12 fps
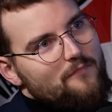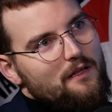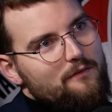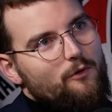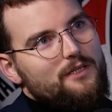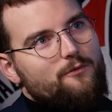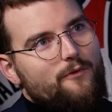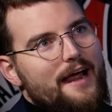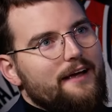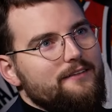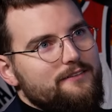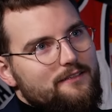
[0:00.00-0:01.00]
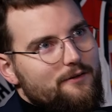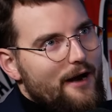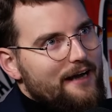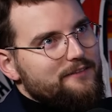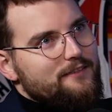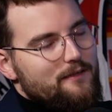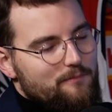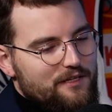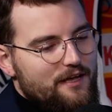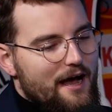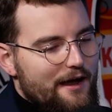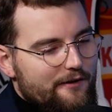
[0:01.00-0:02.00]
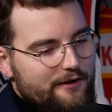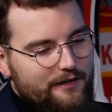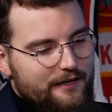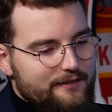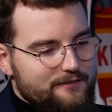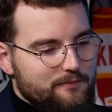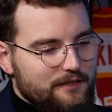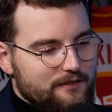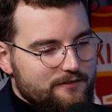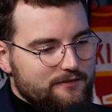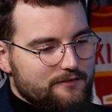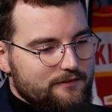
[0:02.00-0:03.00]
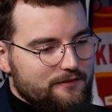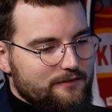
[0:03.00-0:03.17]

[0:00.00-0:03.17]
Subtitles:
What ranks it a bit higher, I guess, because